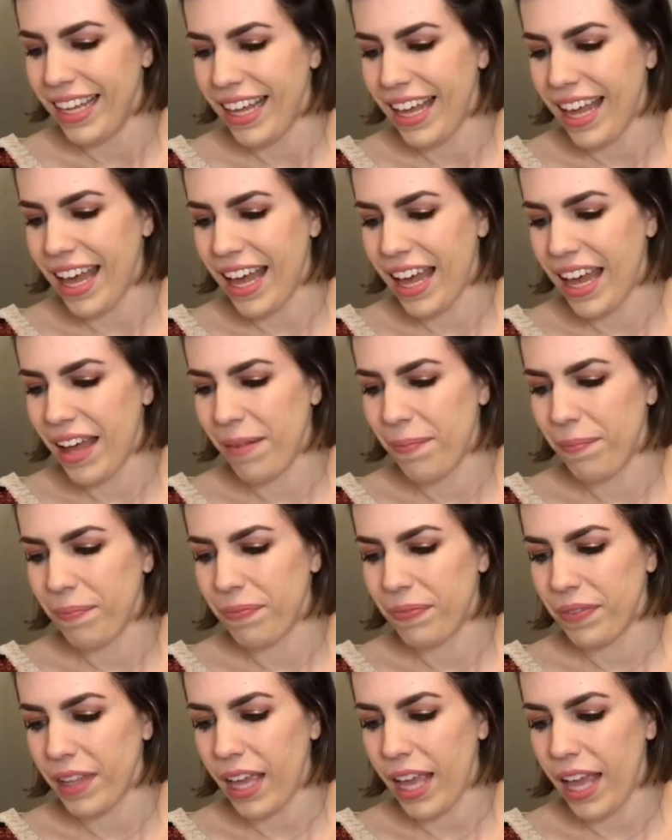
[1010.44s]

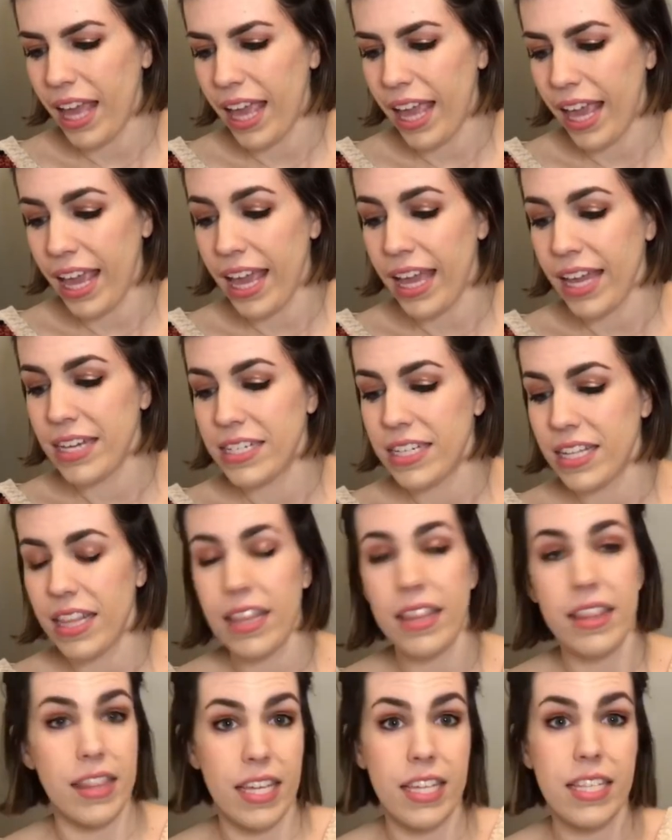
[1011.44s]
And
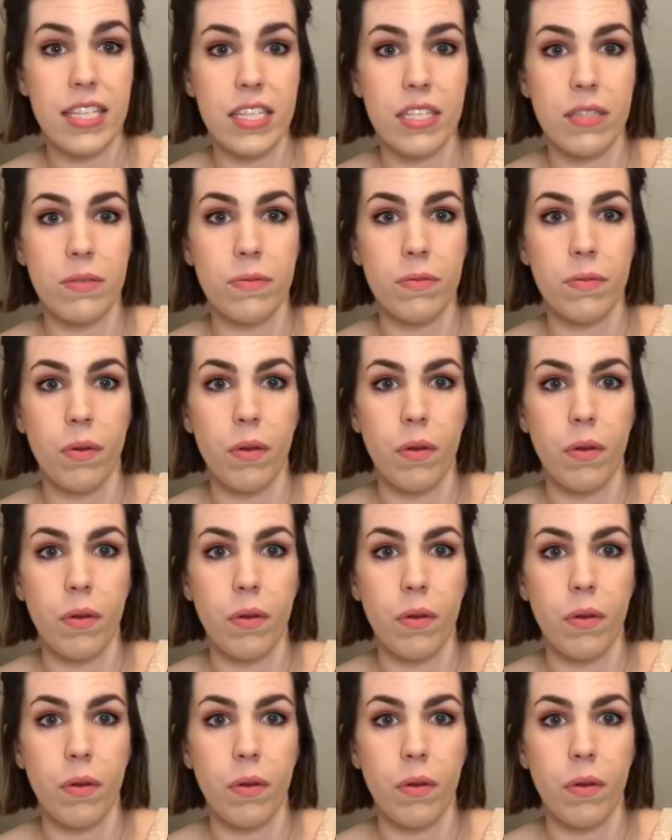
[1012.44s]
this is